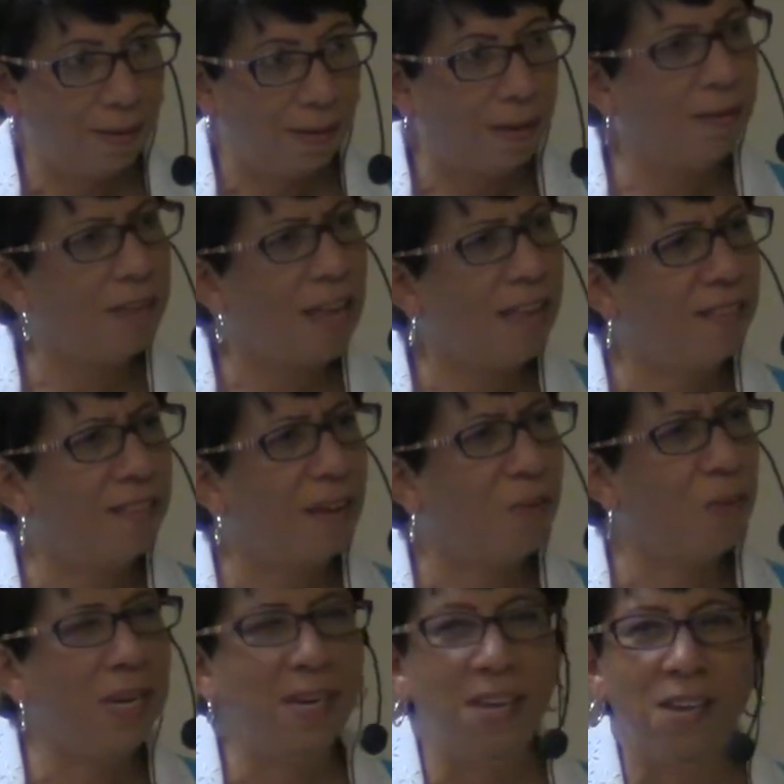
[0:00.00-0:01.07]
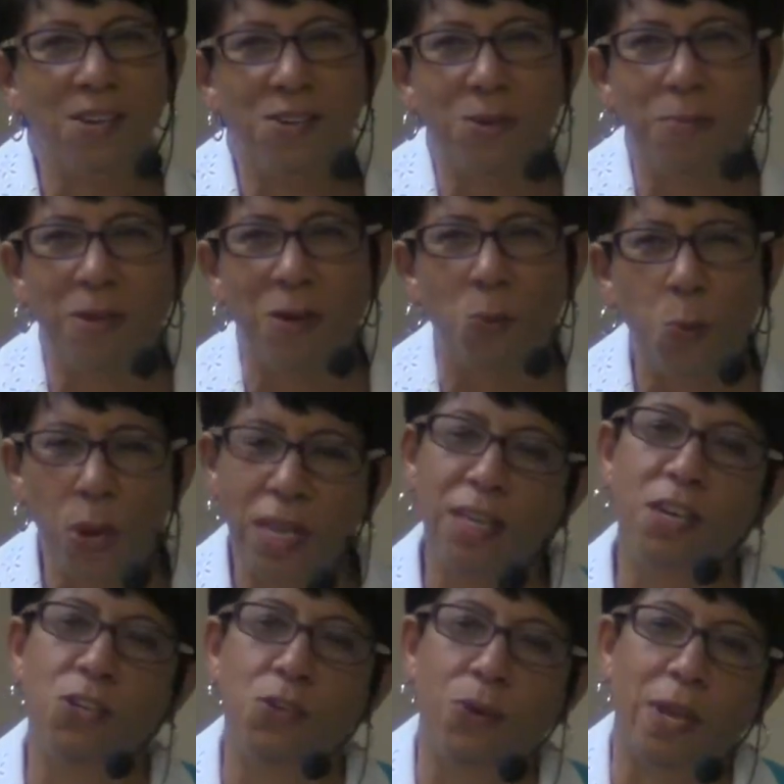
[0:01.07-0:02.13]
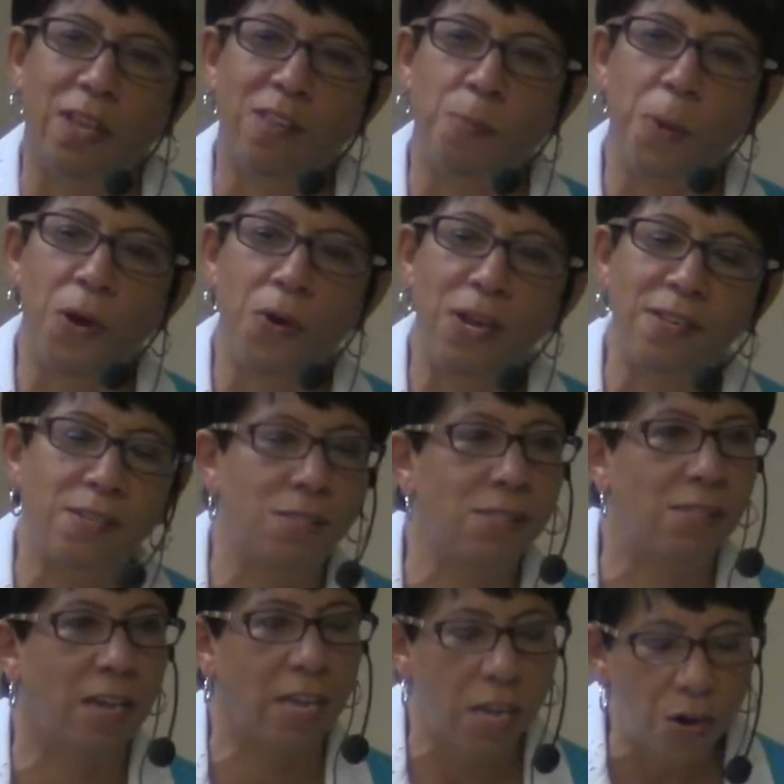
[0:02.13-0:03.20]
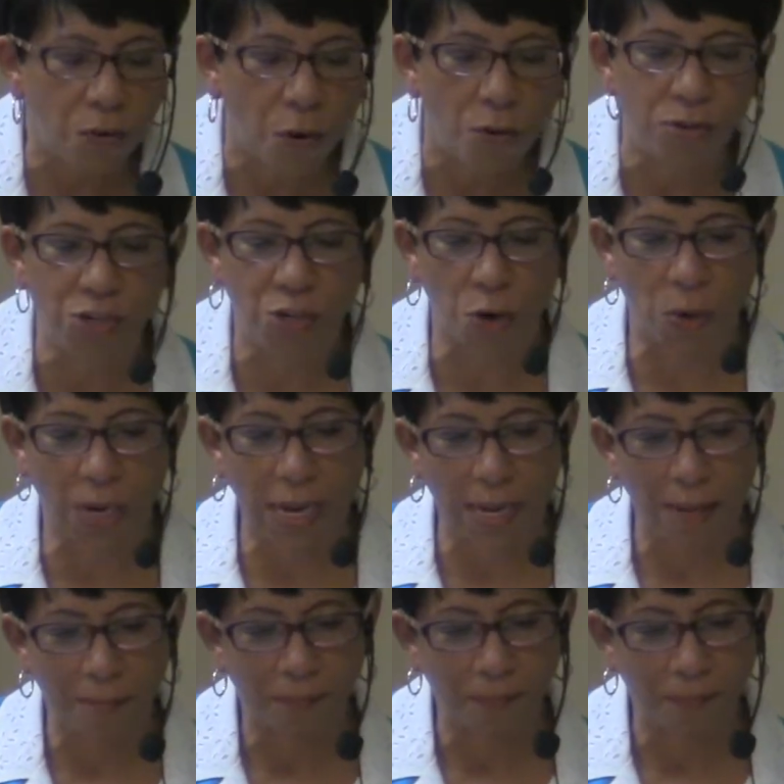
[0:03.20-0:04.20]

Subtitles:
He says that we need to be willing to experience the hero's journey,